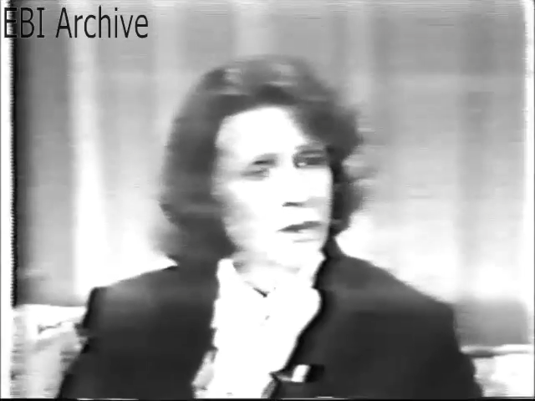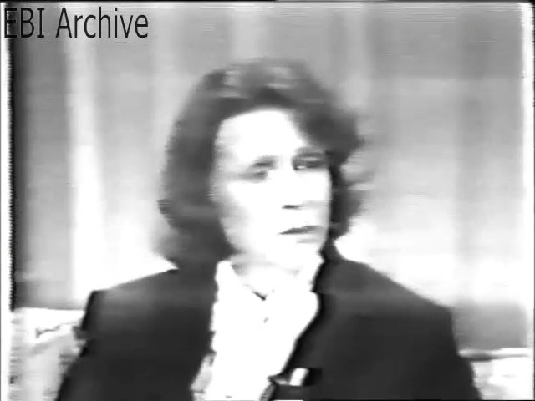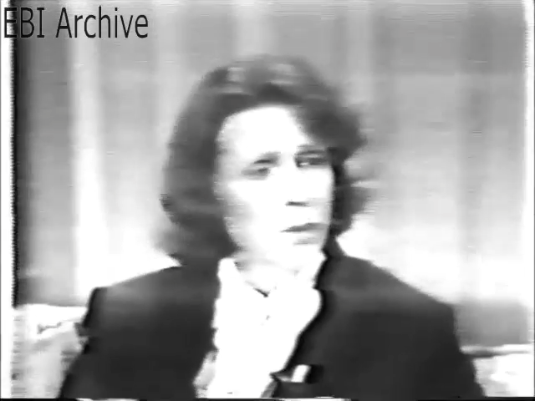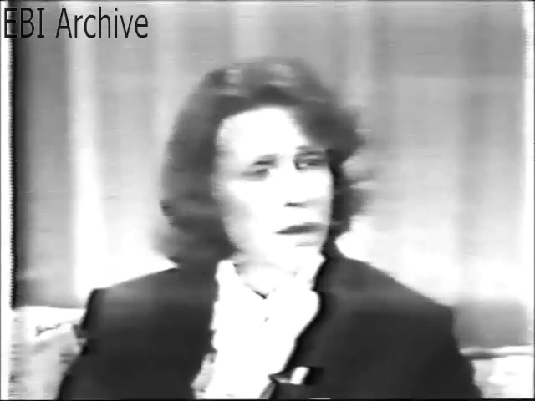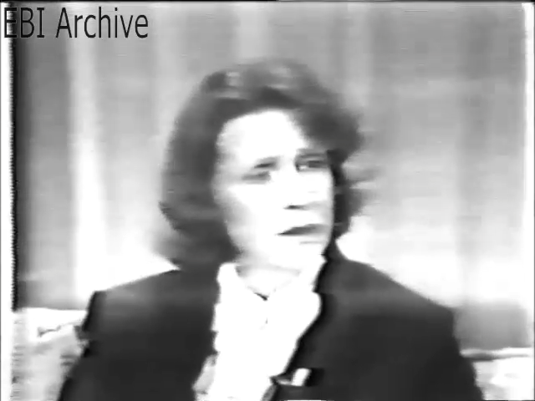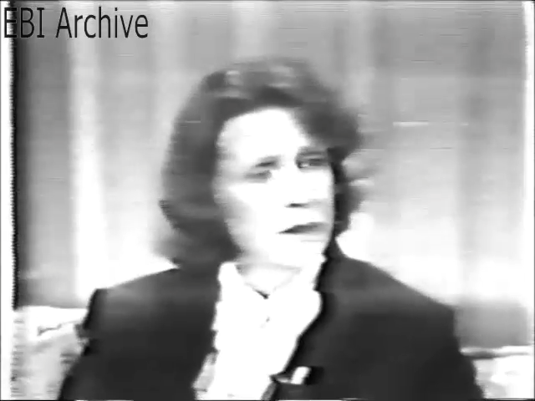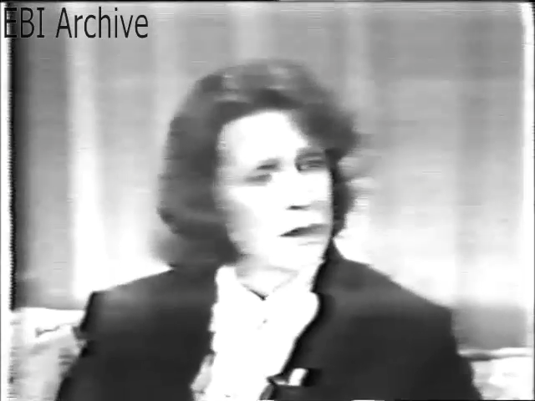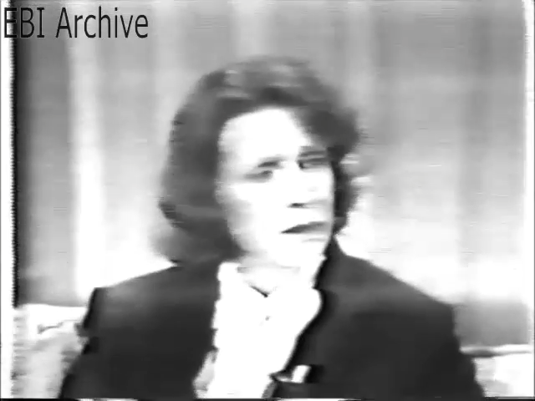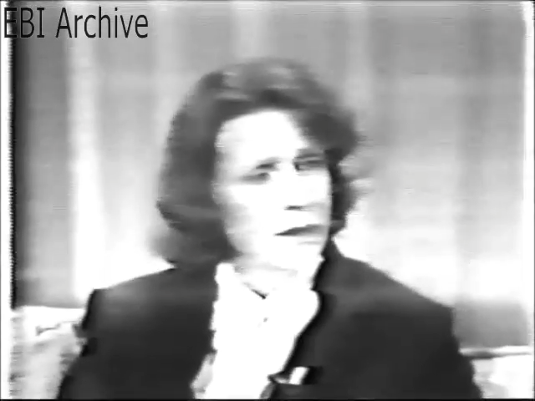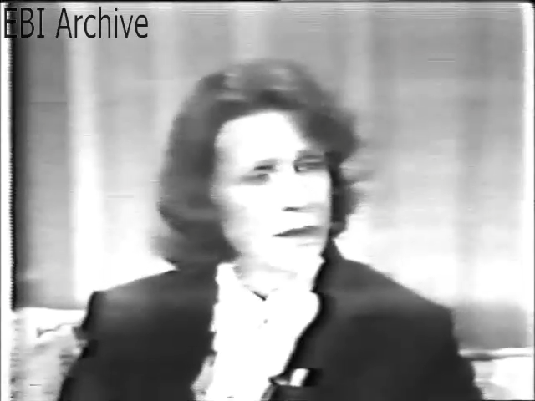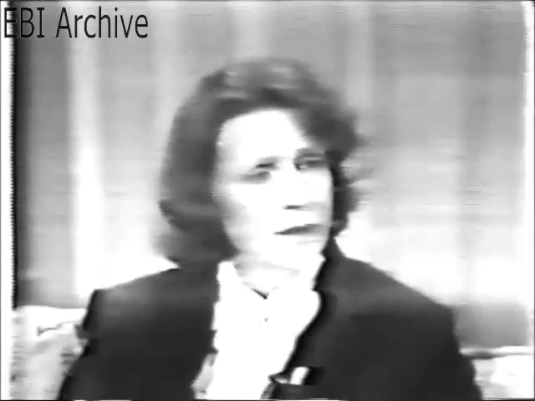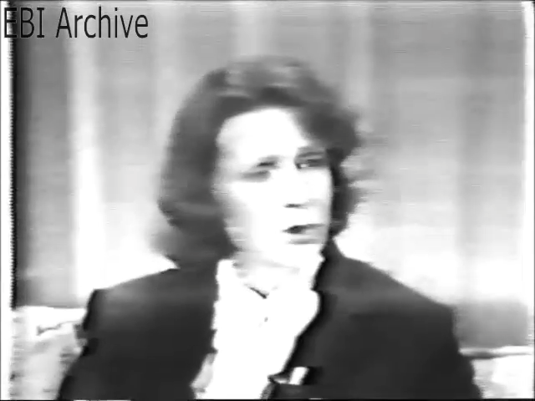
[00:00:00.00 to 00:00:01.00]
they
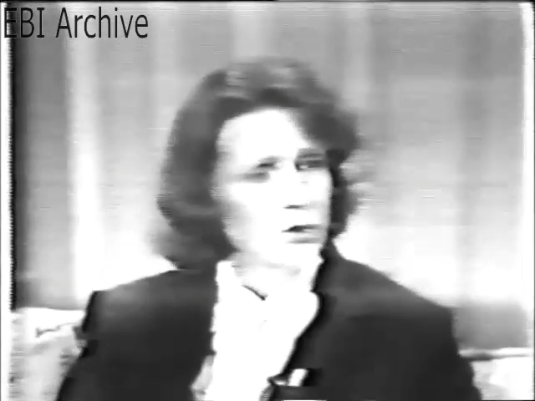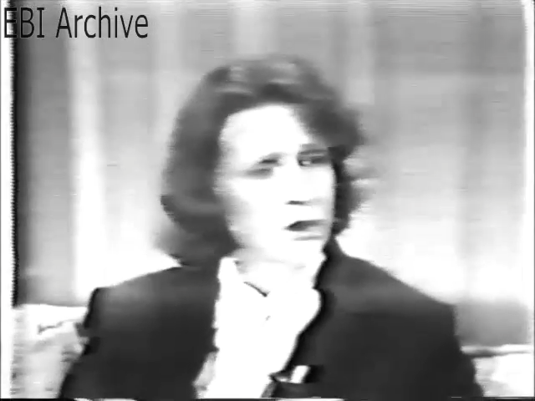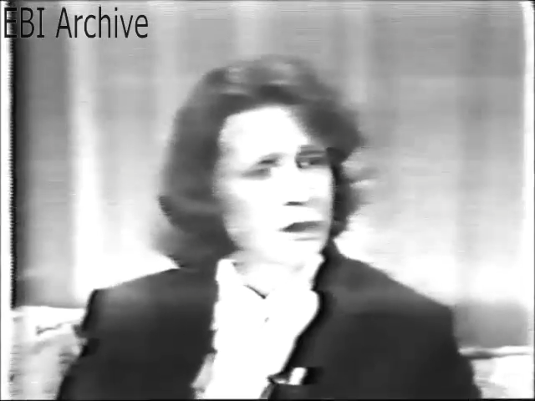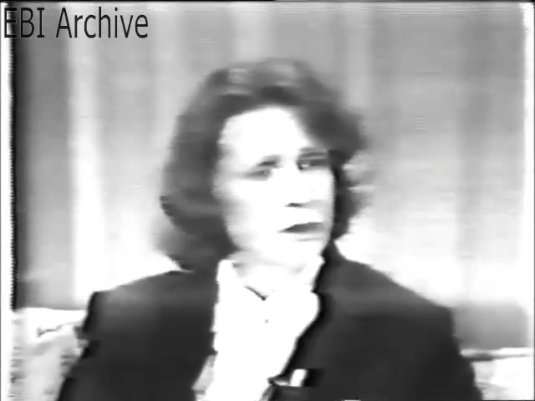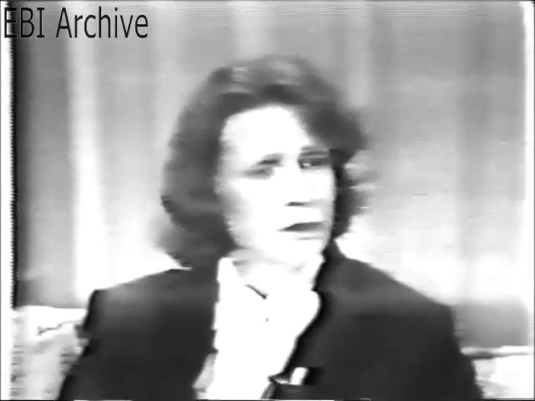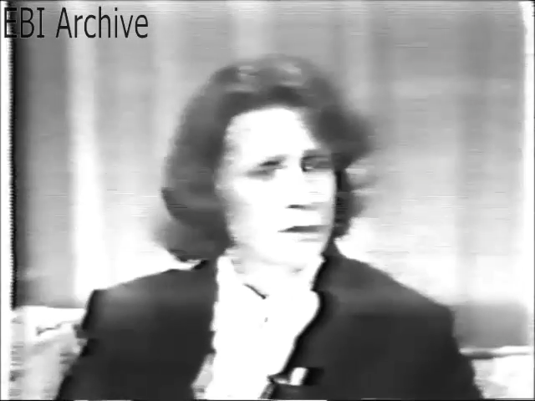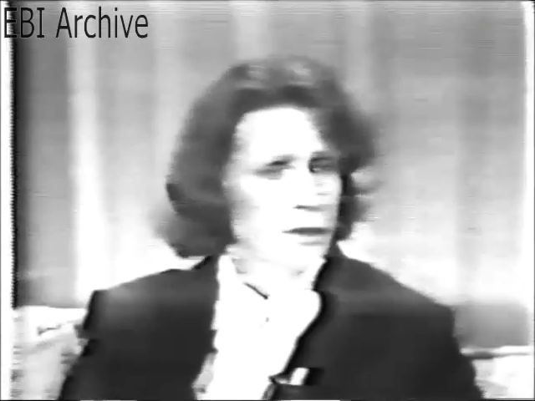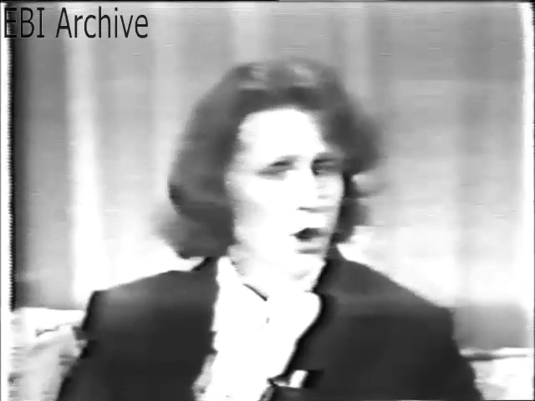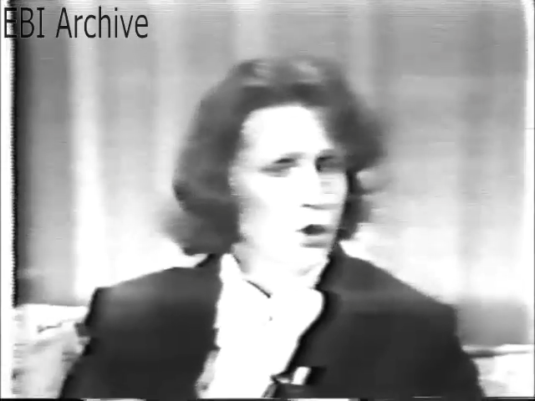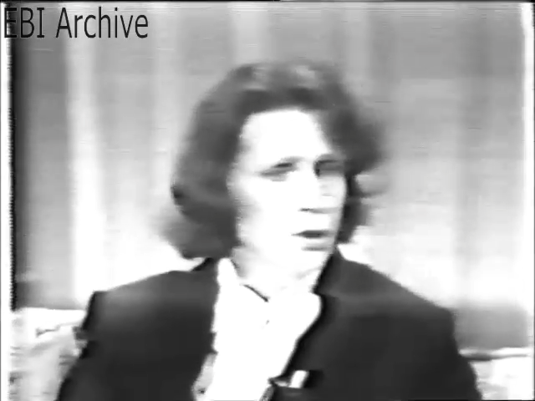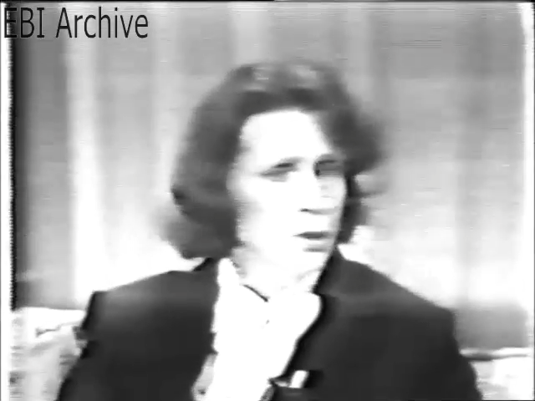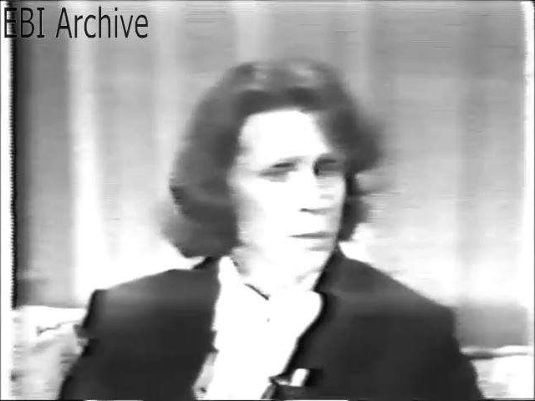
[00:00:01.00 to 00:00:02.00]
practically cut their teeth
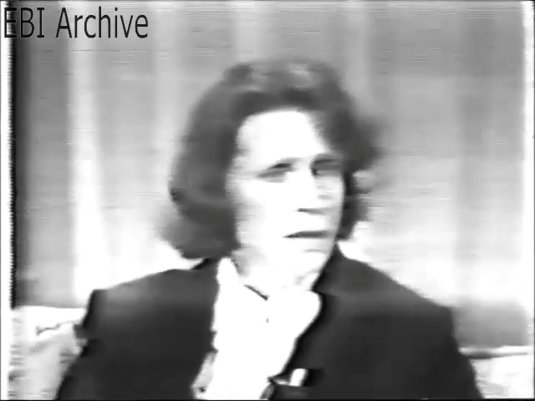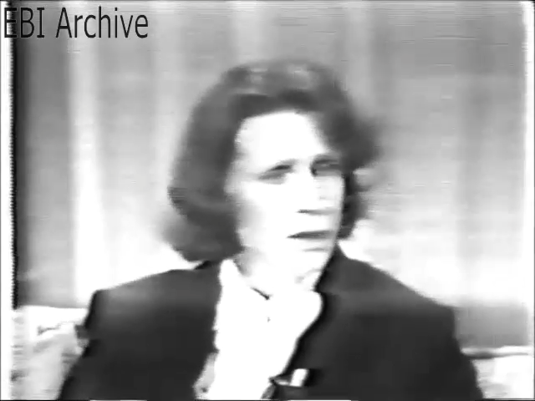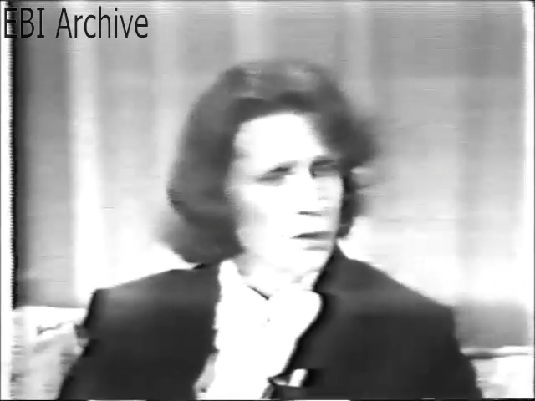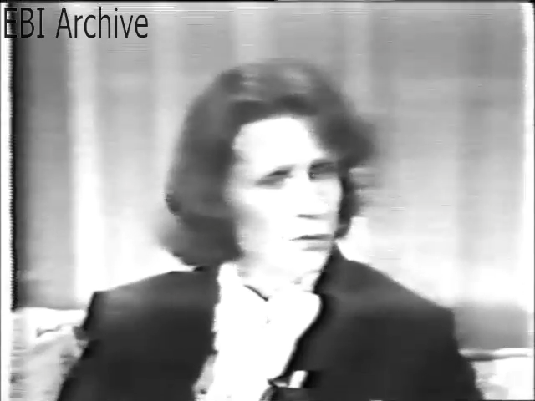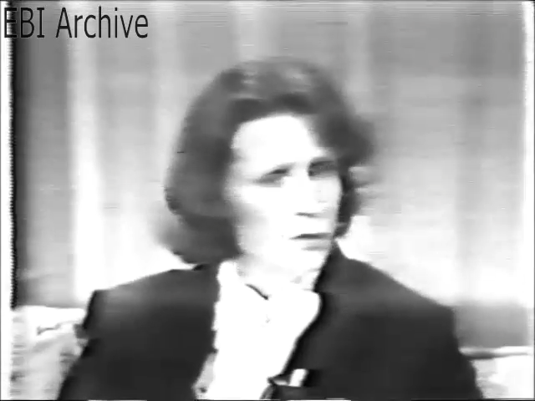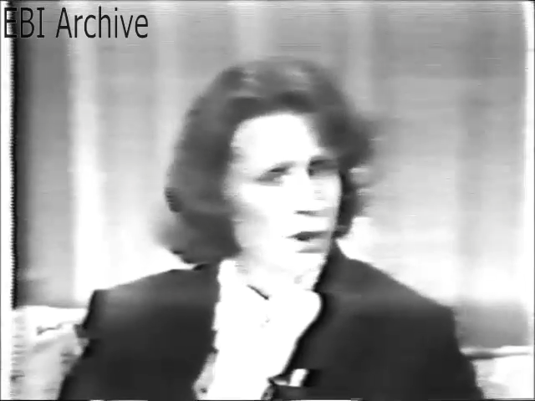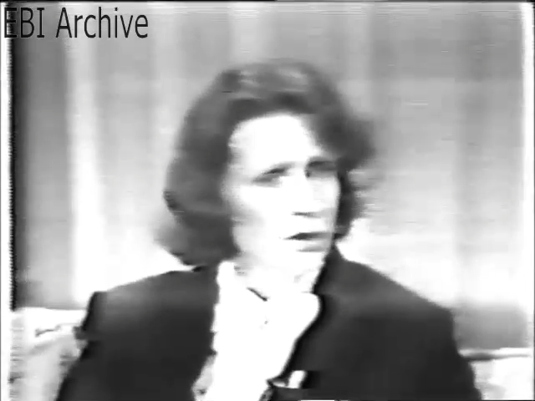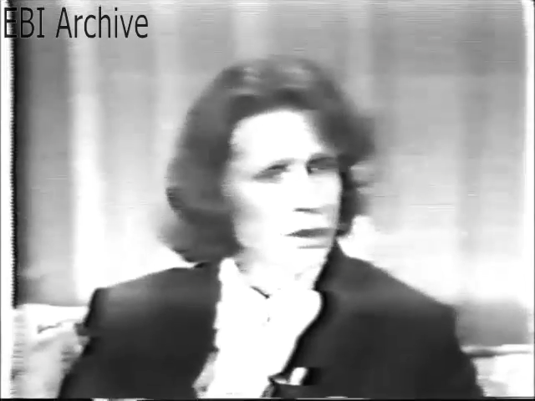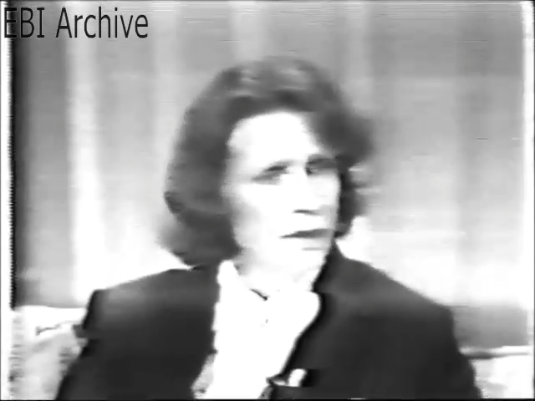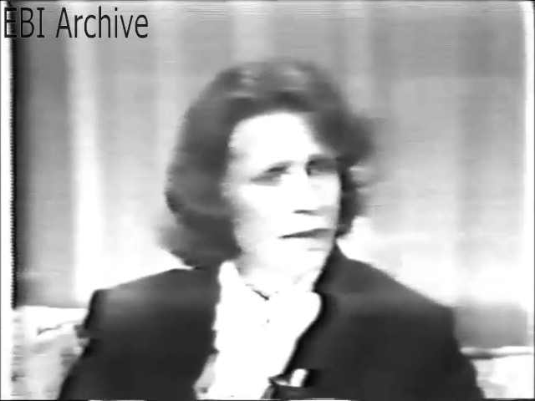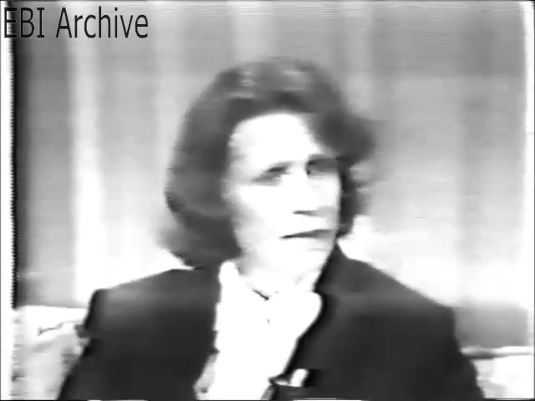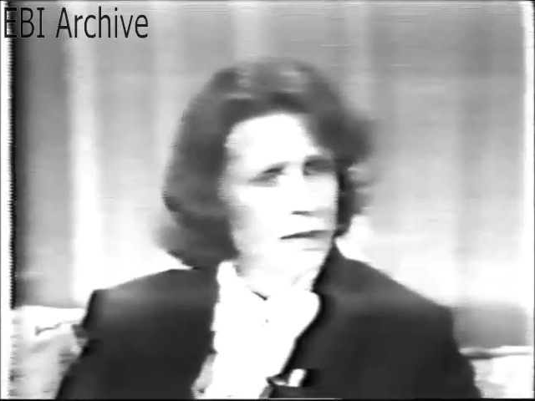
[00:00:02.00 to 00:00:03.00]
on the
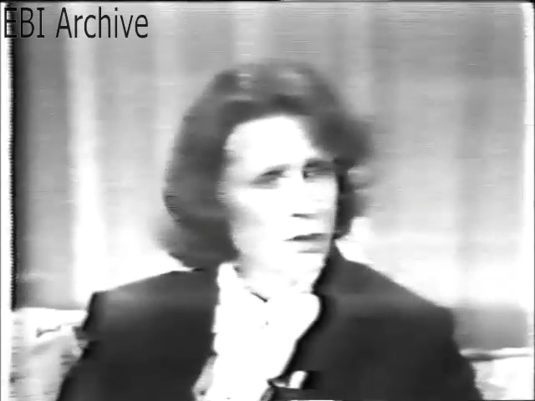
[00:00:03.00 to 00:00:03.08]
microphone,